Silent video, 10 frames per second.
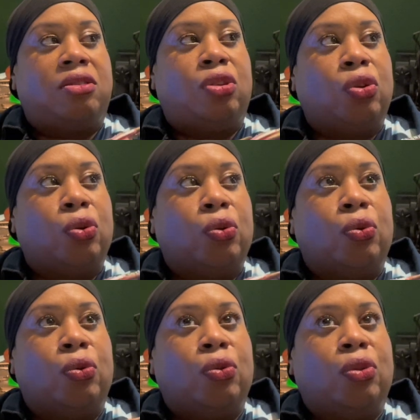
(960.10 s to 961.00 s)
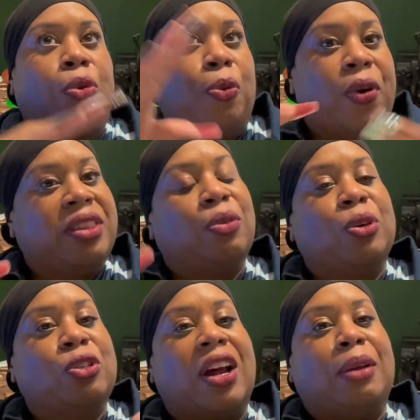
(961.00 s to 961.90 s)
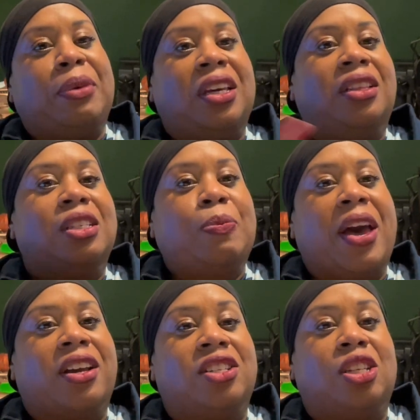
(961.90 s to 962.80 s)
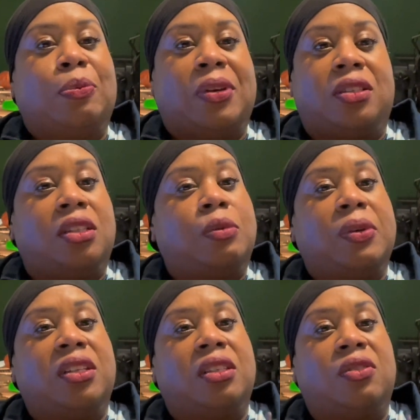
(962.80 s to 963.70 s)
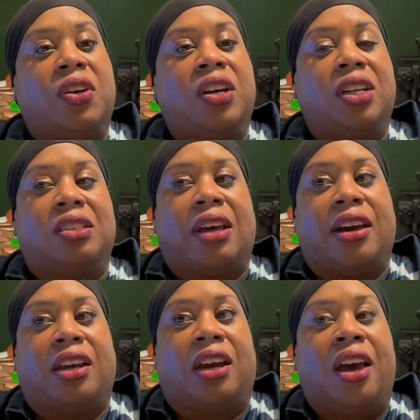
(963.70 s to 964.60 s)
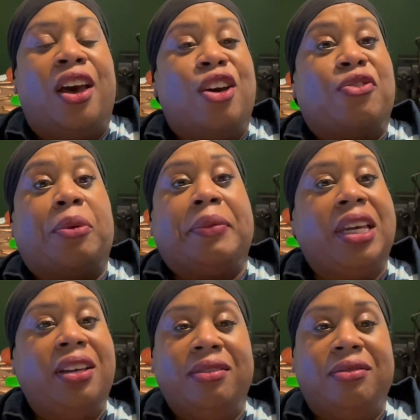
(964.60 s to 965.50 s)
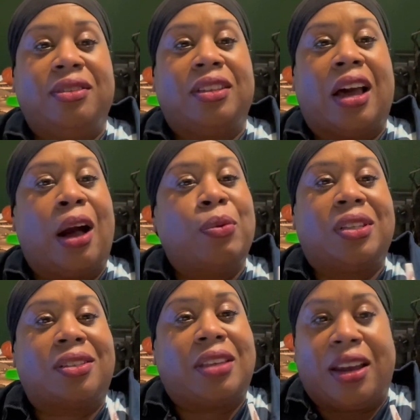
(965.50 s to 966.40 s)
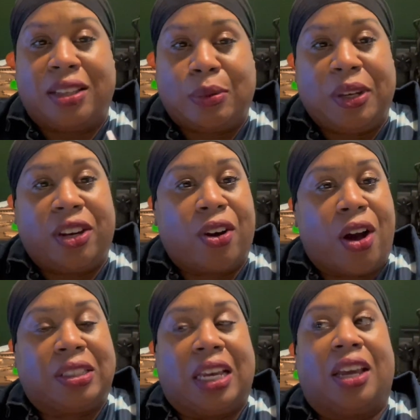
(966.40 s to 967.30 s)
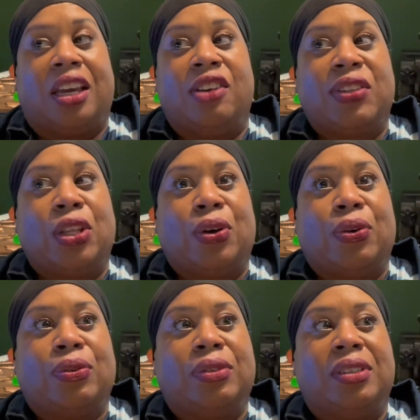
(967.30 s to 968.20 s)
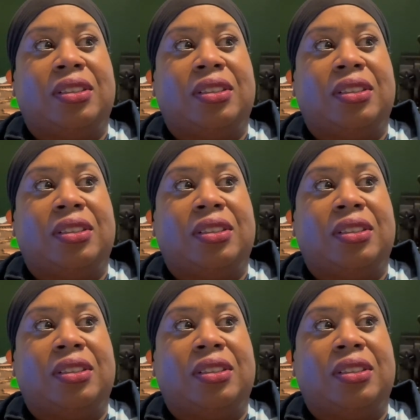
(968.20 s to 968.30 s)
to the point that we're trying to be in this package ship business, because it's very exciting. For me, I was excited to be here all day, even though,